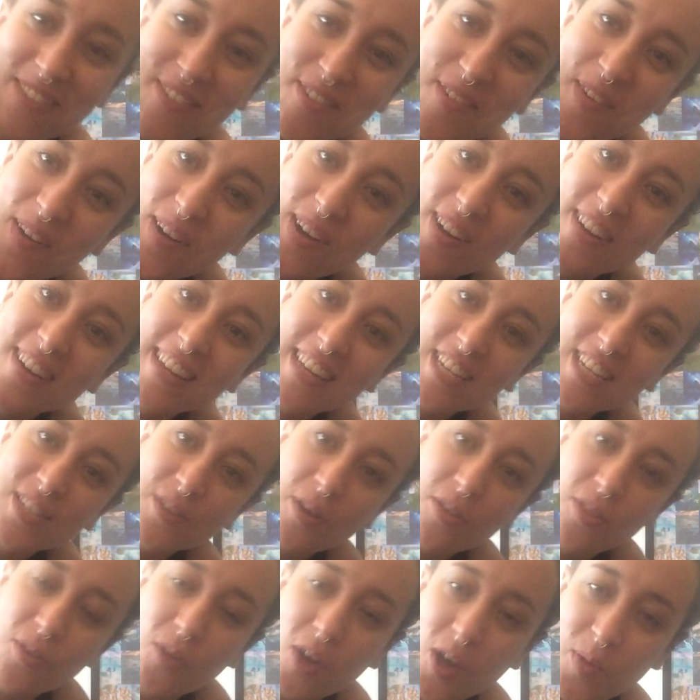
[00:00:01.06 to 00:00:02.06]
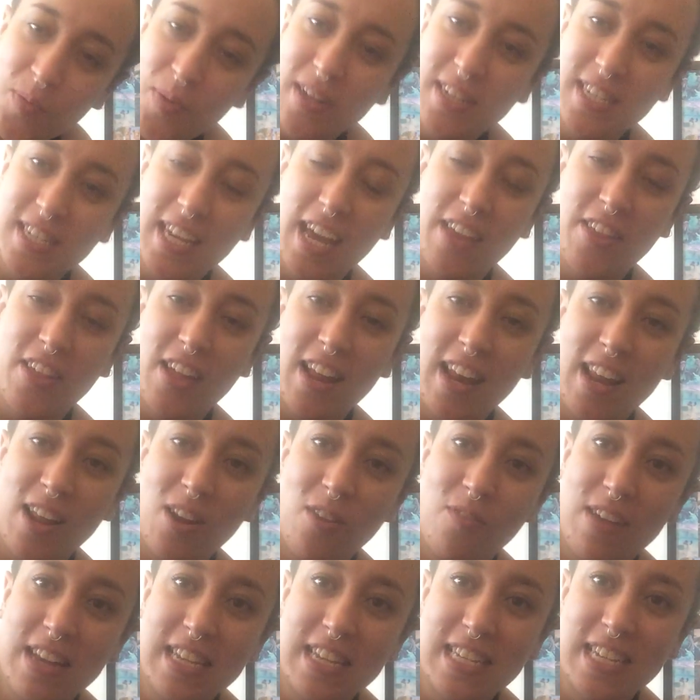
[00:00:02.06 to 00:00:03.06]
everyone! So I thought I'd put together a
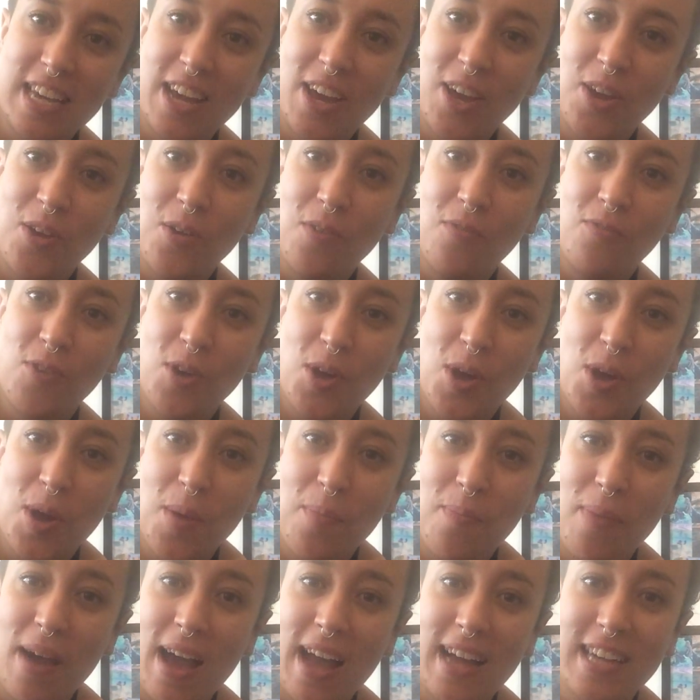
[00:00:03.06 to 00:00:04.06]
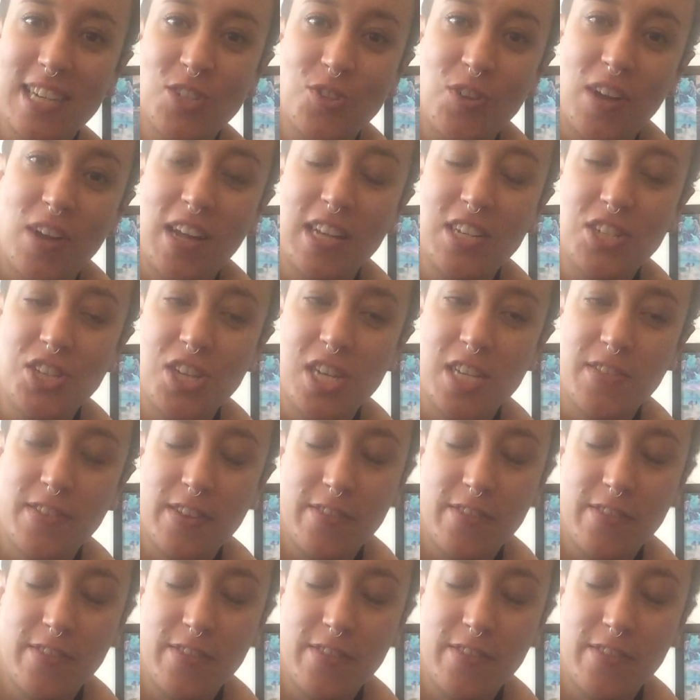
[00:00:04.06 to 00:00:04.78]
little video for back stretches.